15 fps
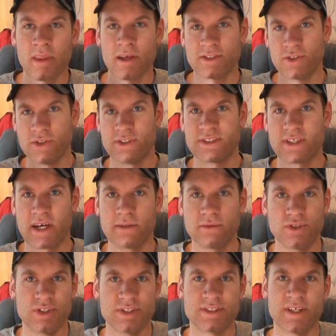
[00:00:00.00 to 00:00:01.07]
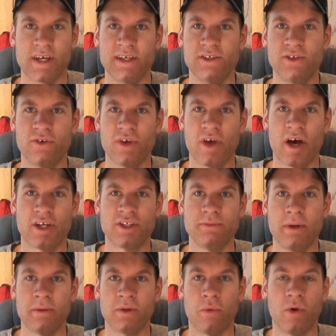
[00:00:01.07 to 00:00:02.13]
So just like I was just saying, you'll actually
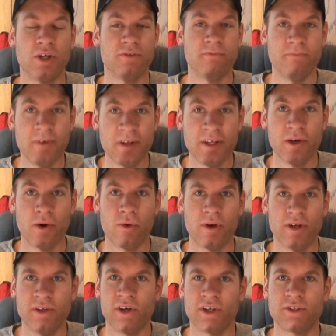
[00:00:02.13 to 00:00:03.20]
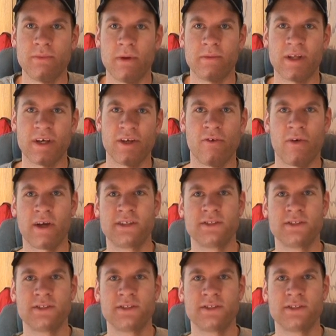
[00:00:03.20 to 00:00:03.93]
be able to watch video, and you'll actually be able to interact.